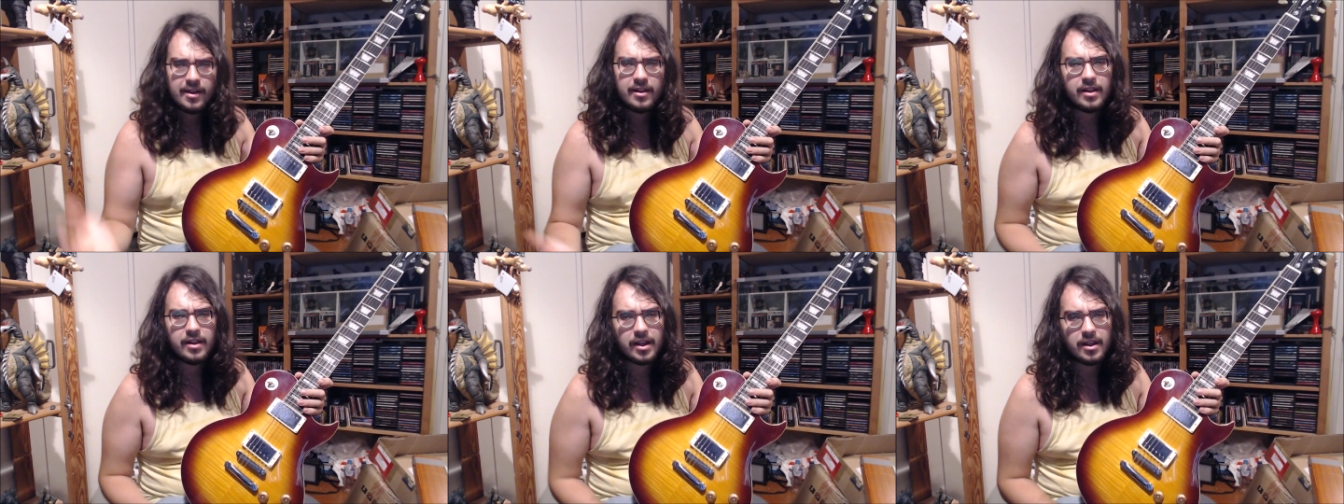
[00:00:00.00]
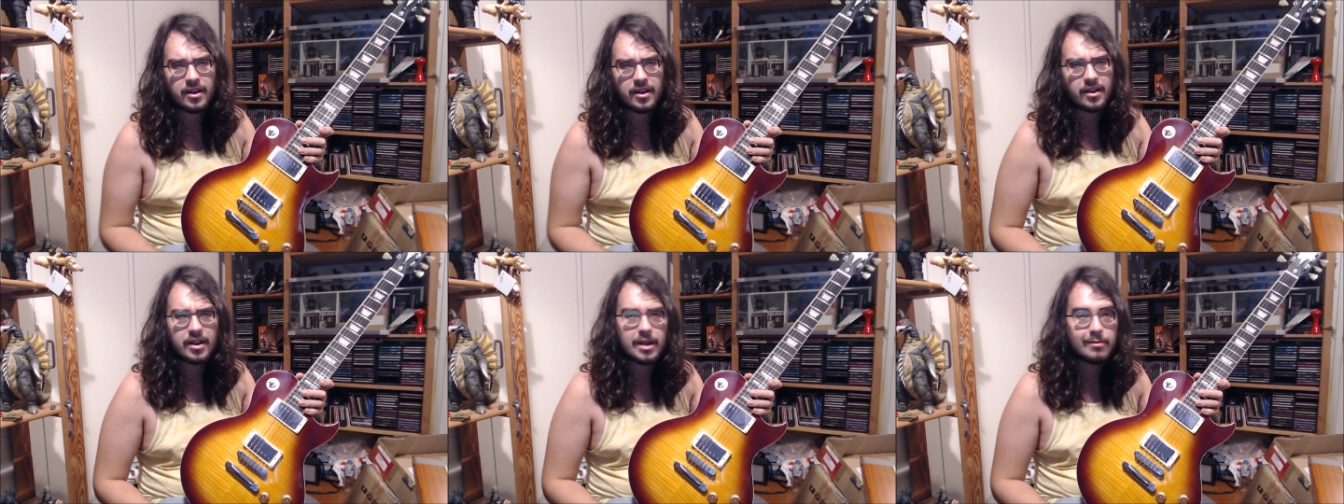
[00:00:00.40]
like a
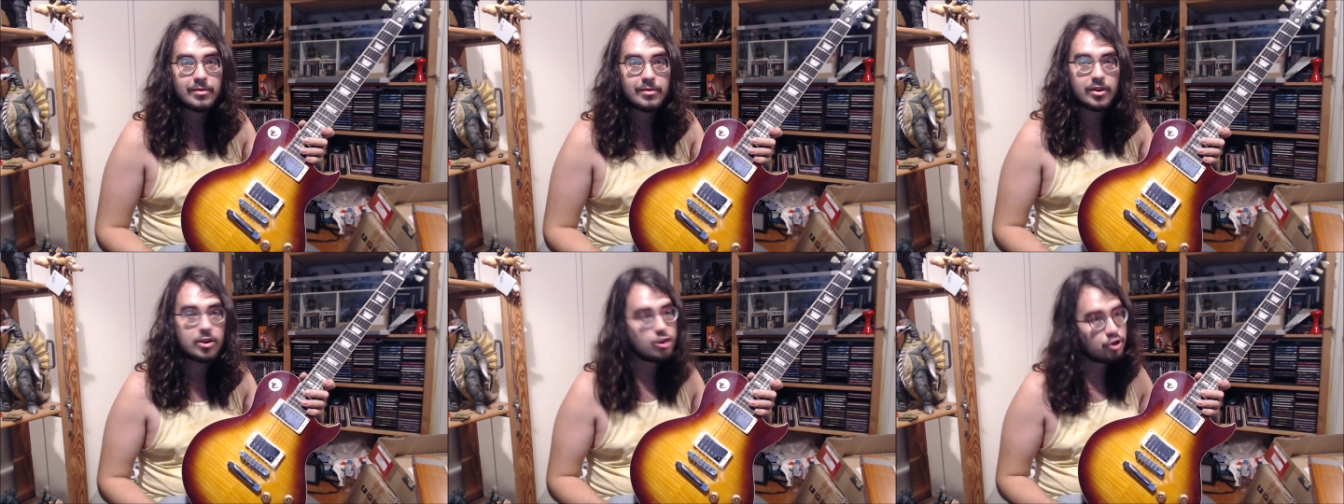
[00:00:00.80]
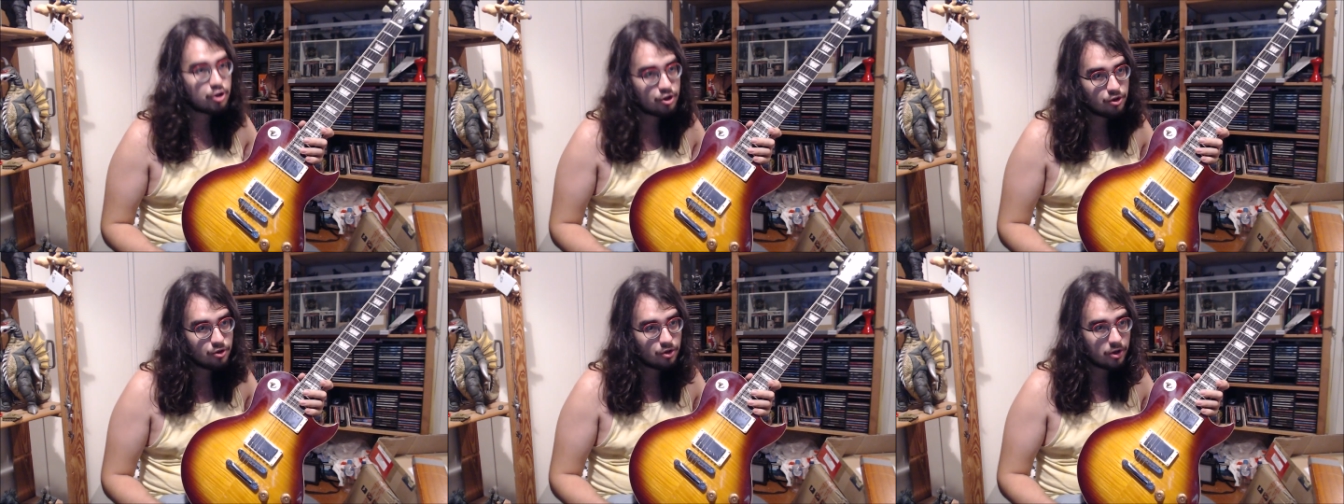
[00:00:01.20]
Gibson
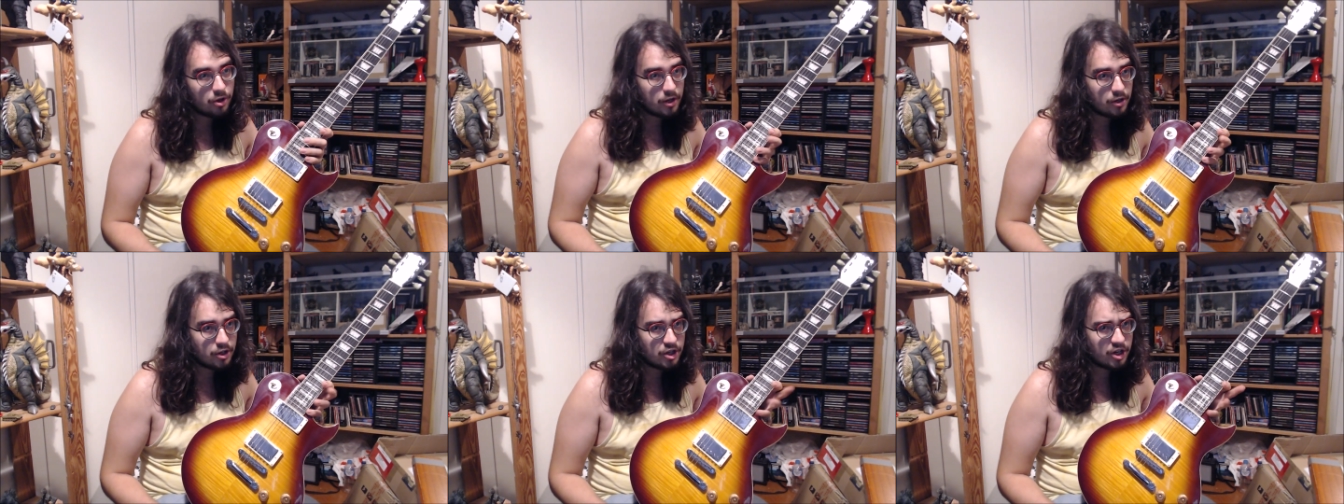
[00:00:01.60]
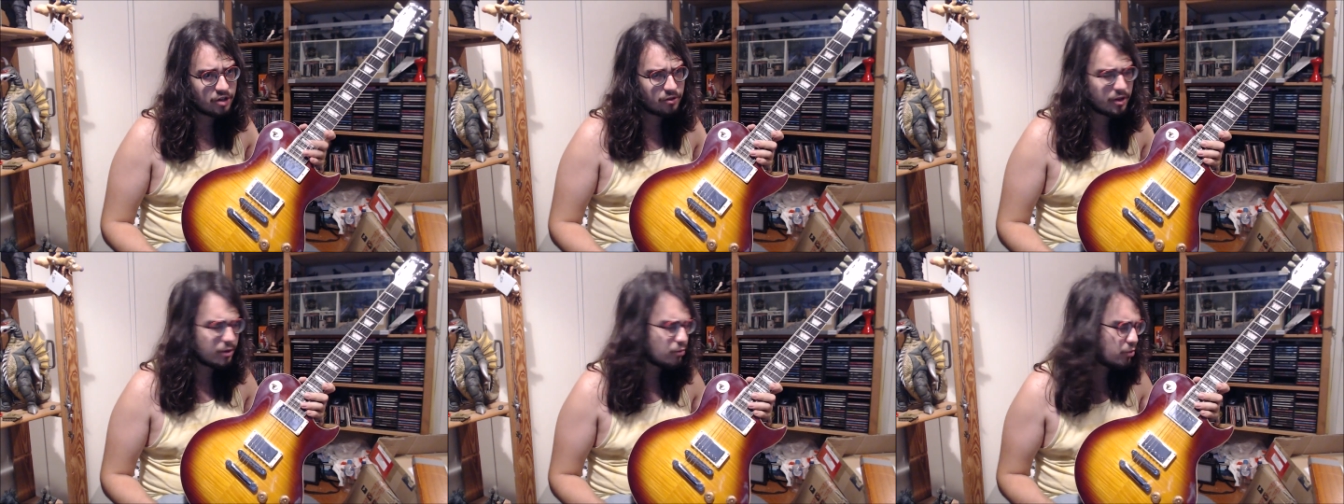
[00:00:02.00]

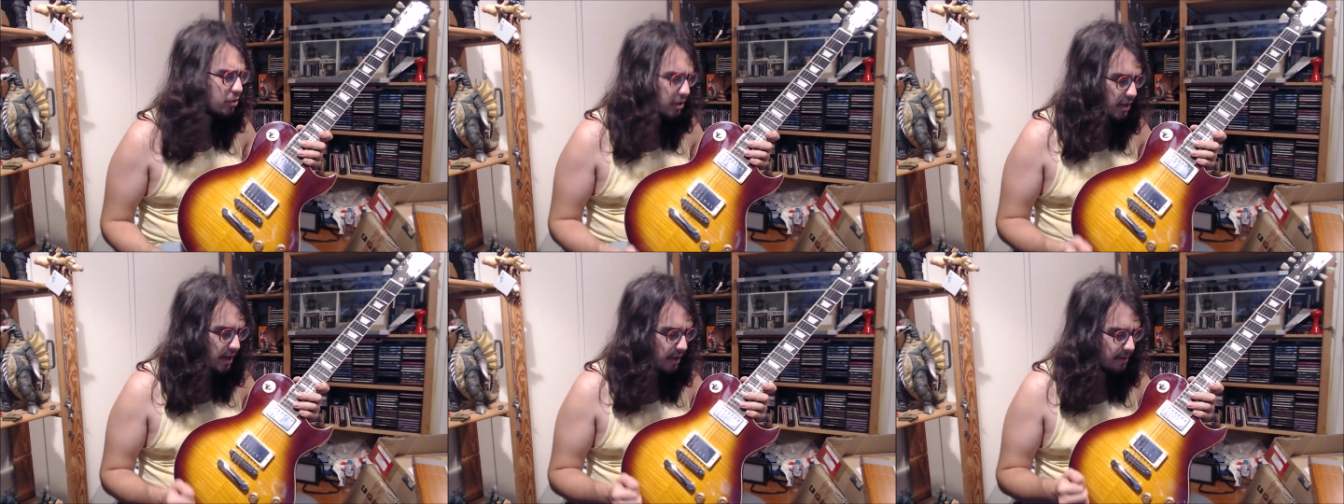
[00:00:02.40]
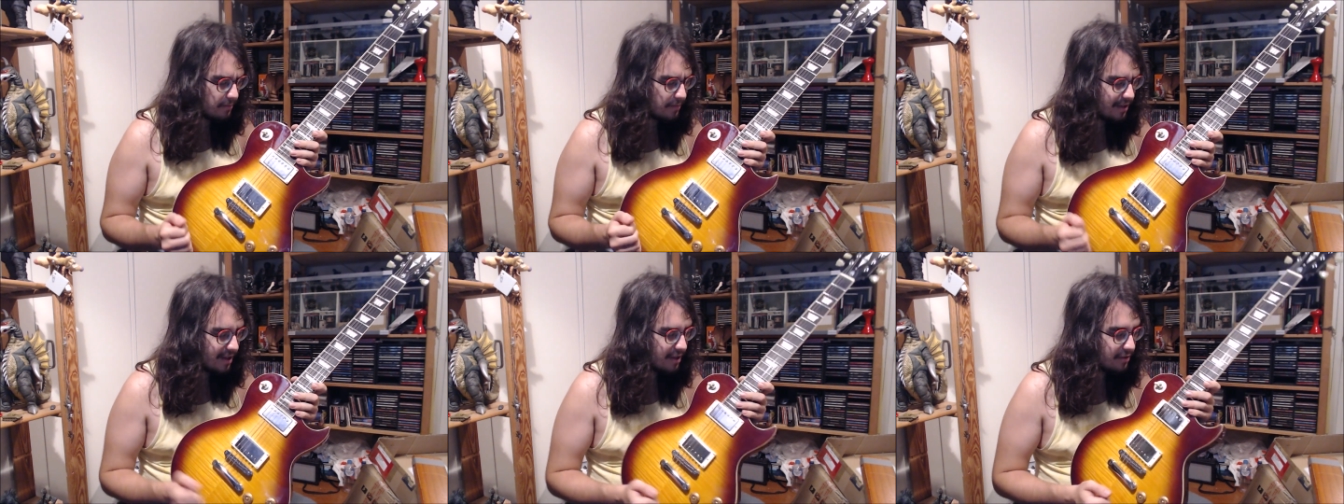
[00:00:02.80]
generally would, I
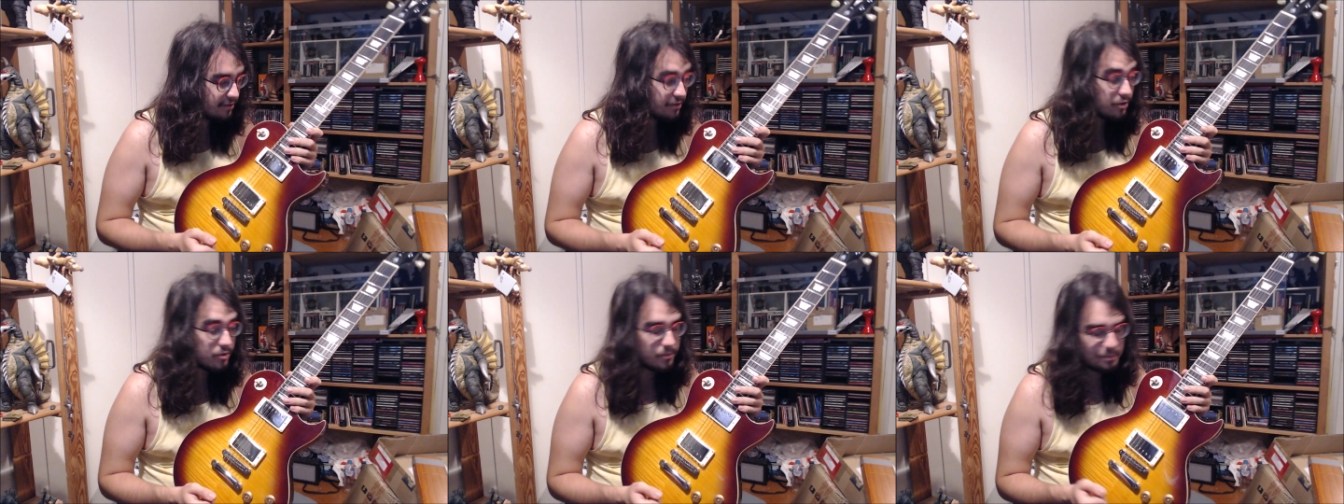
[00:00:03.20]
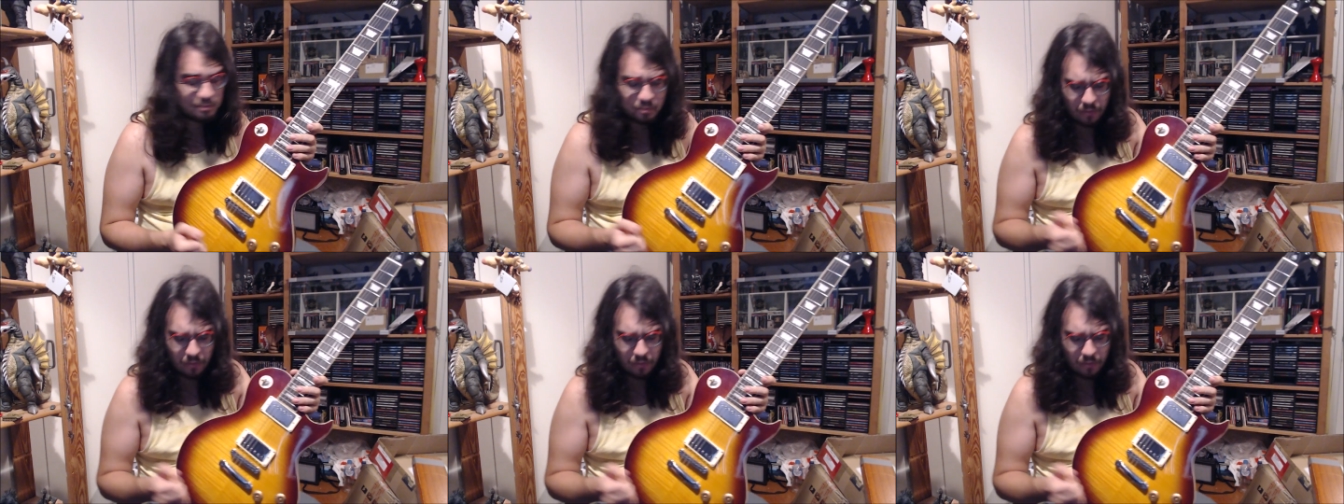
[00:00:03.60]
assume.